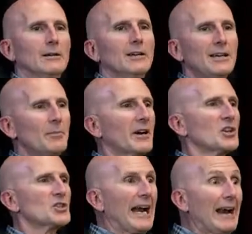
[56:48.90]
because
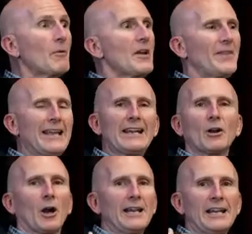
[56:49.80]
everything
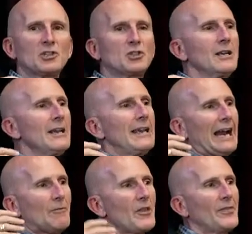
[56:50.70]
is
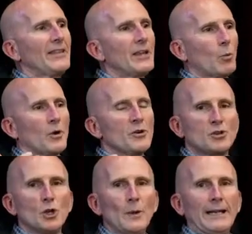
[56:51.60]
everything that we're
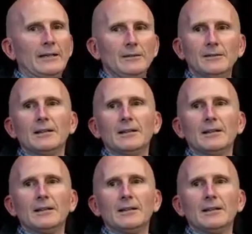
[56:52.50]
doing